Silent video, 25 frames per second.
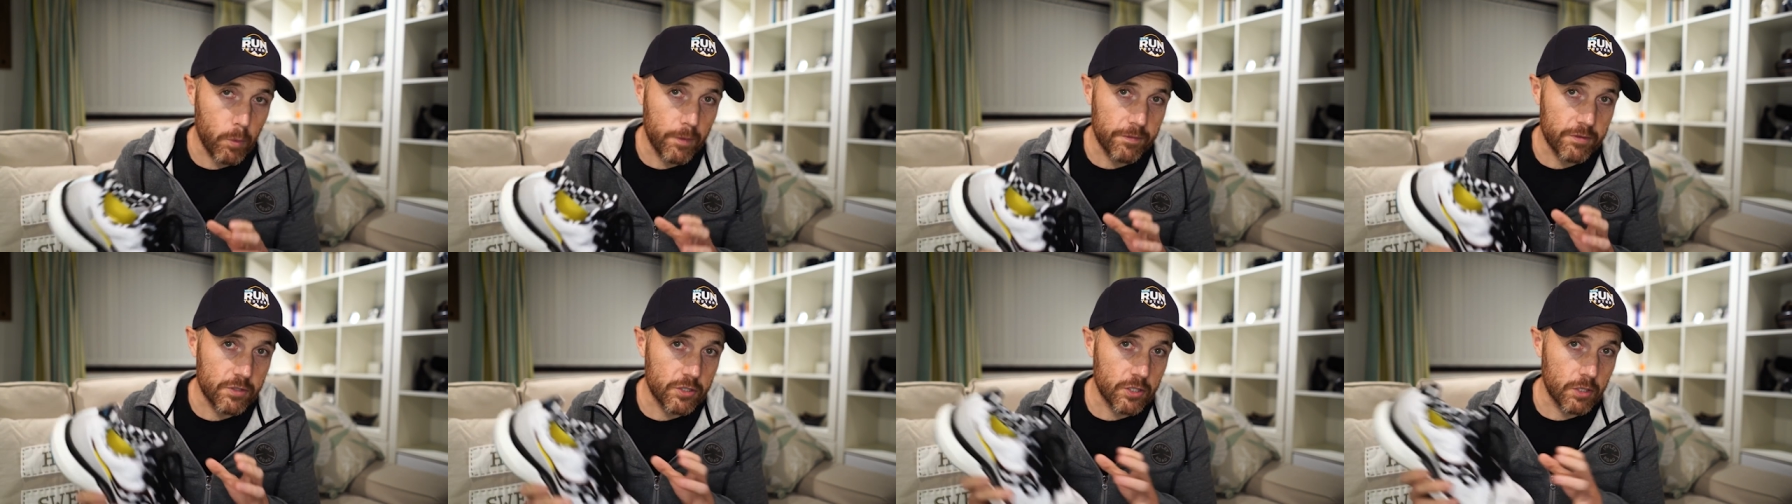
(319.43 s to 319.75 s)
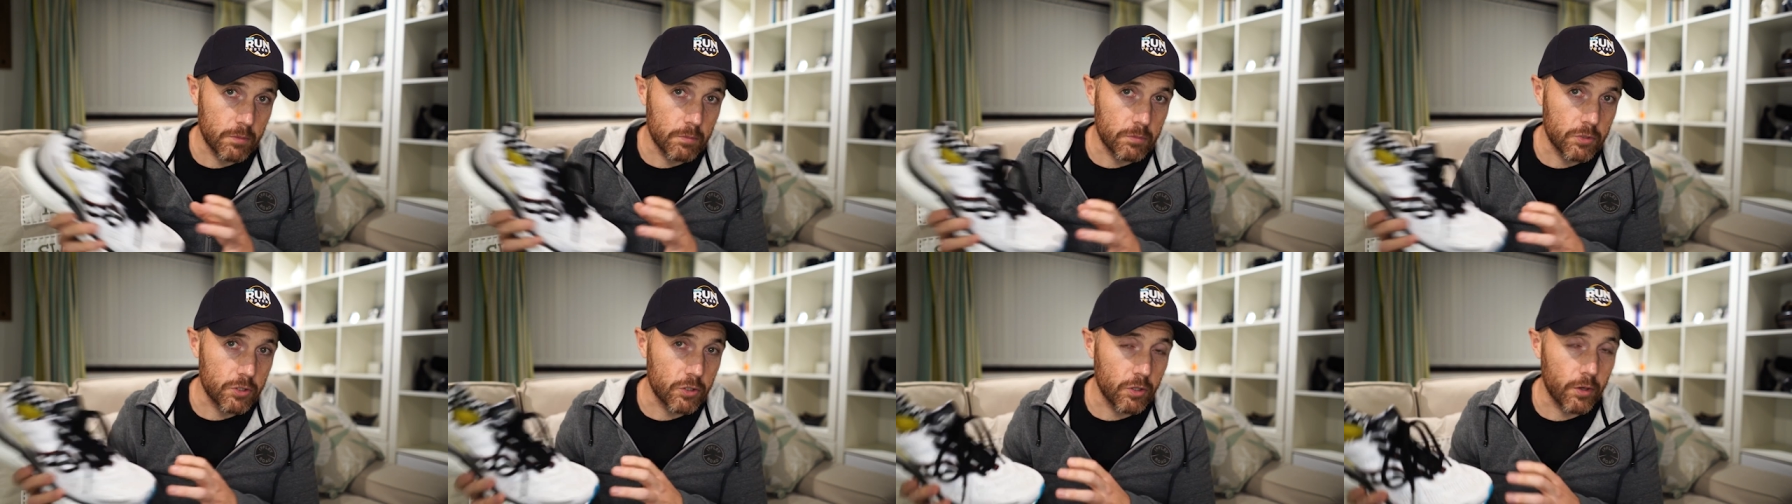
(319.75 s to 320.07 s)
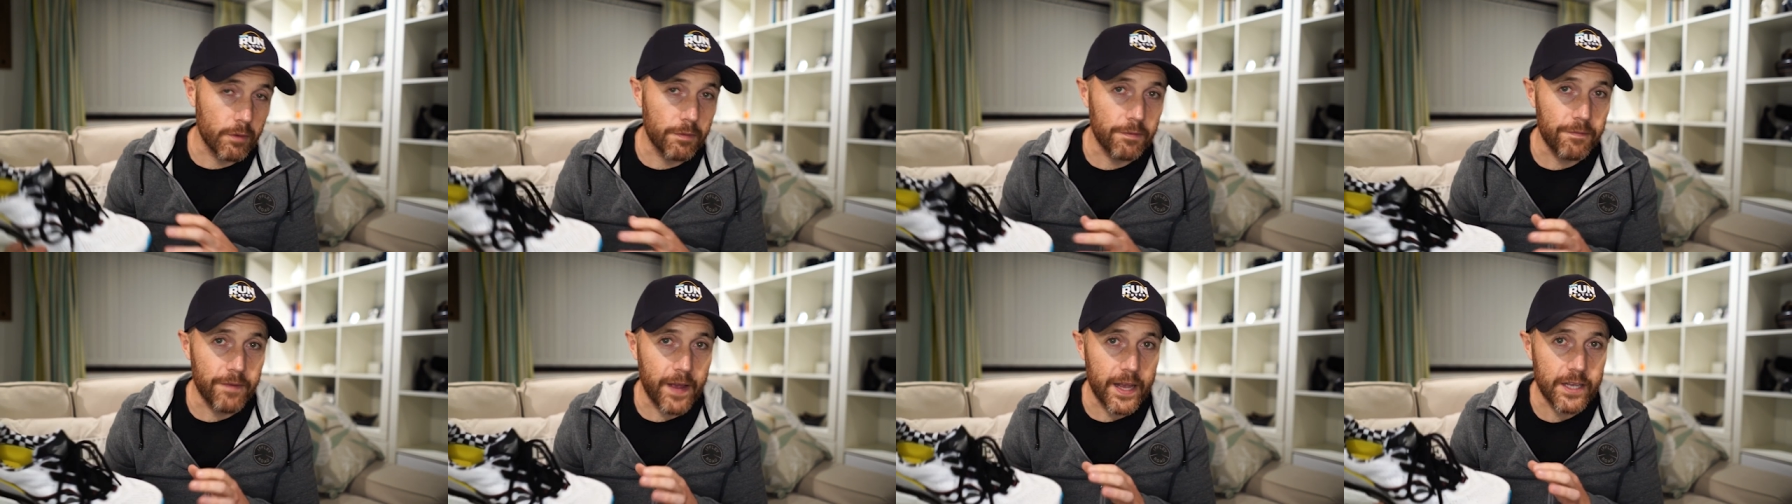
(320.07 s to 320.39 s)
with some
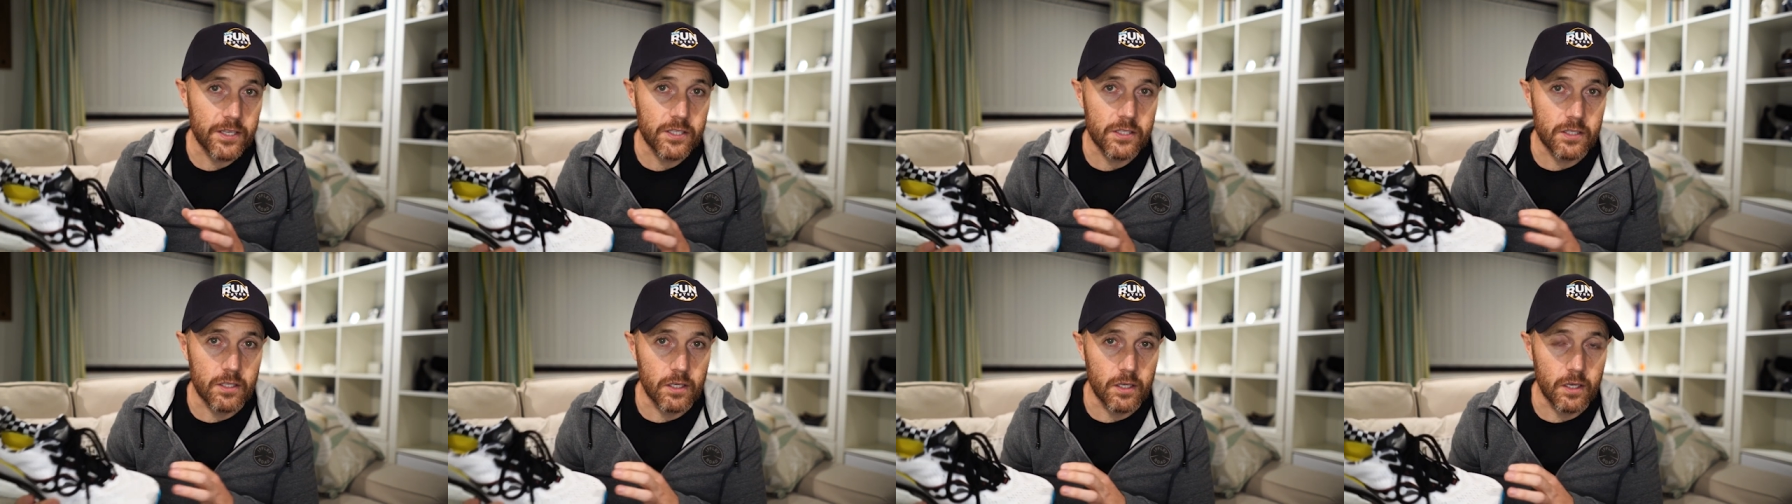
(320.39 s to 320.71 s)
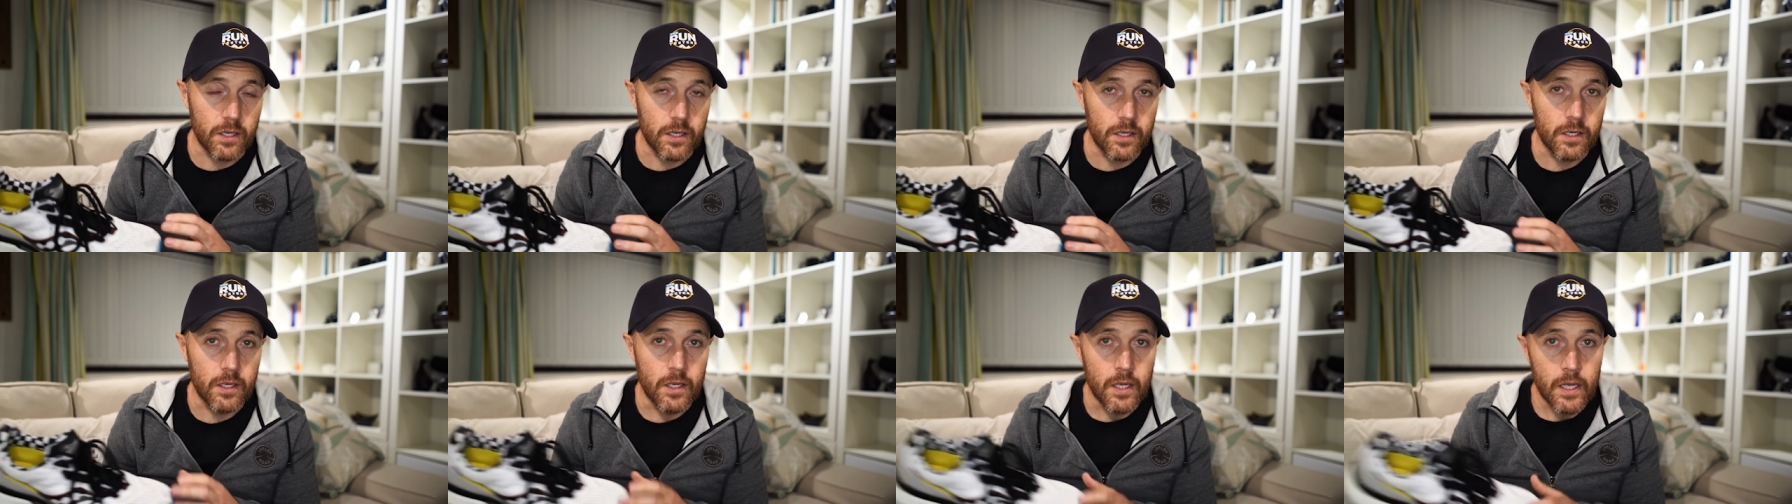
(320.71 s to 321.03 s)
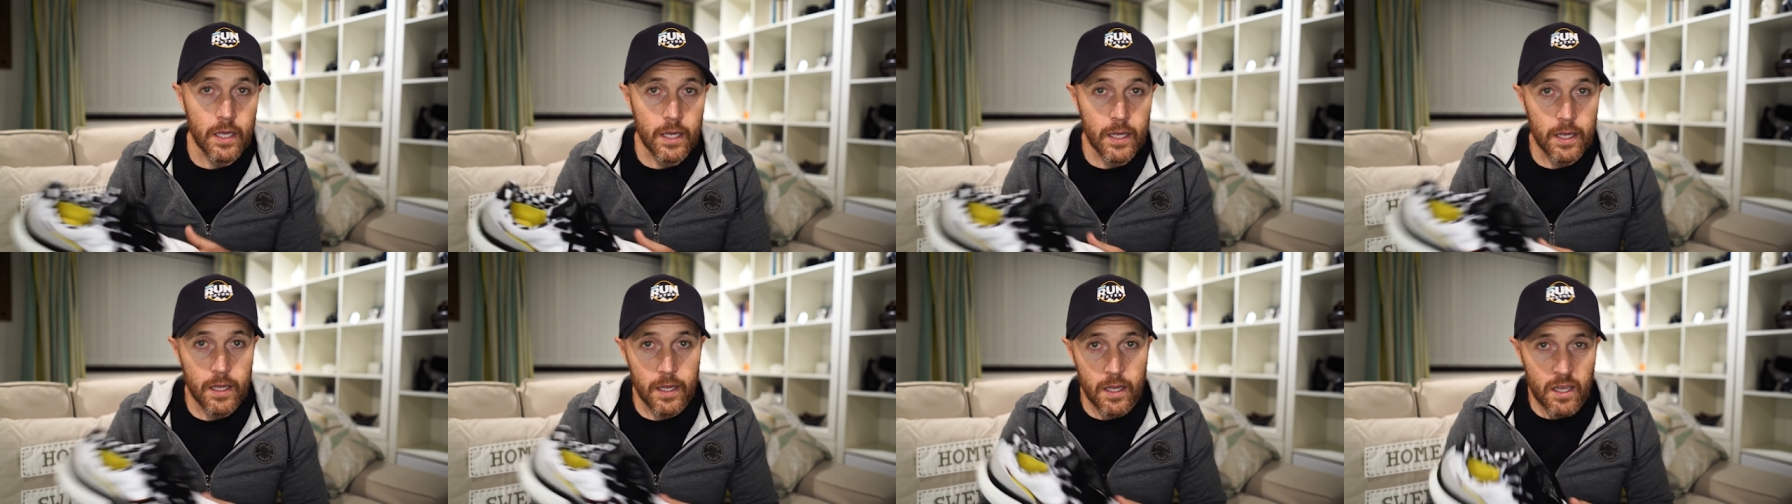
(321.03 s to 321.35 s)
sort of faster
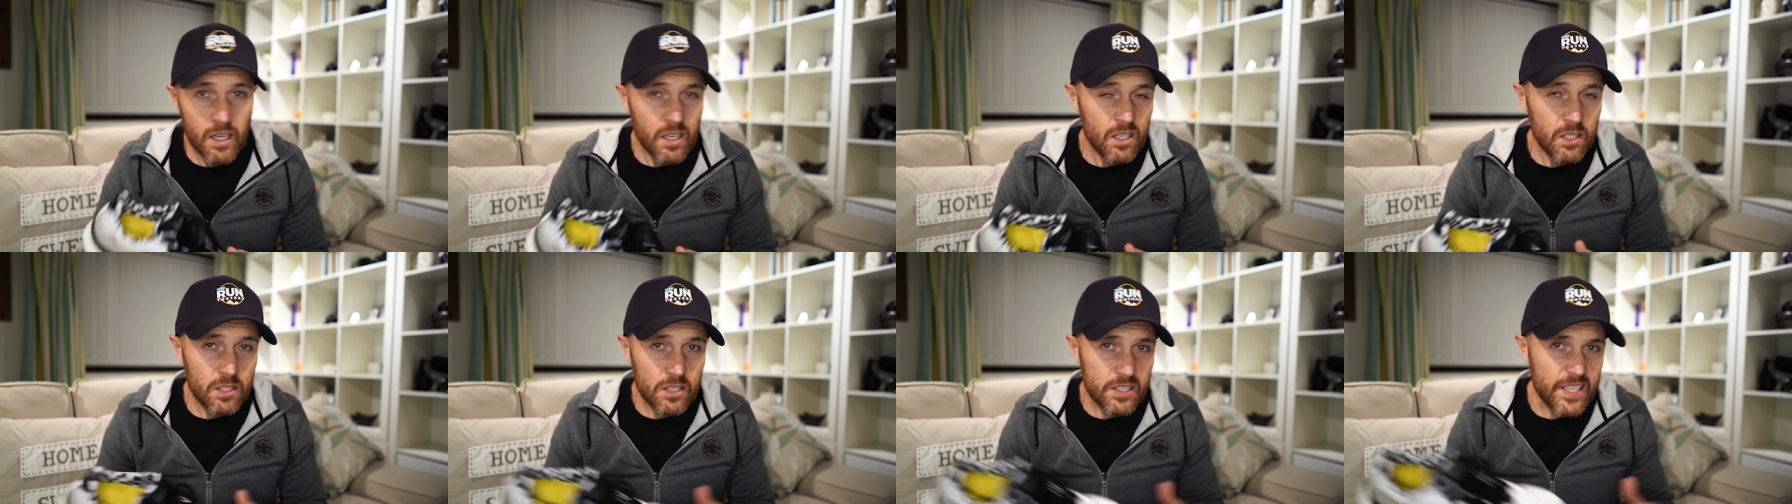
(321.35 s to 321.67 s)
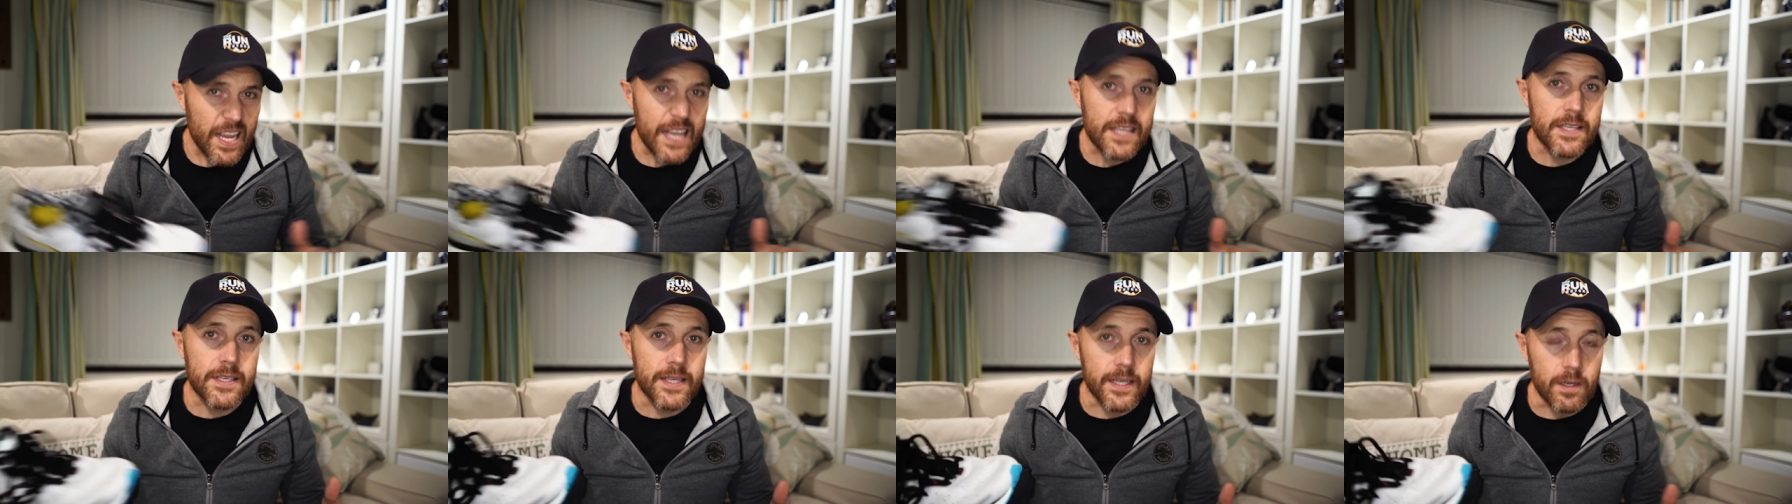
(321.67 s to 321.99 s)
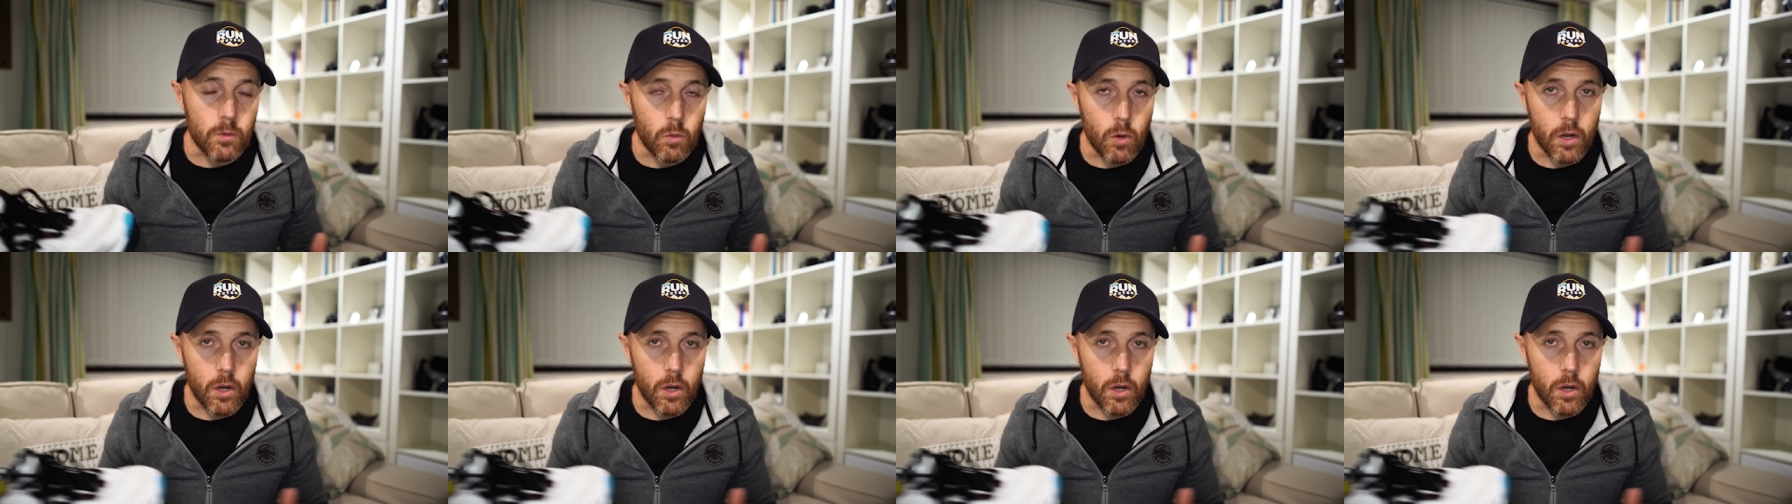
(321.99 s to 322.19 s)
testing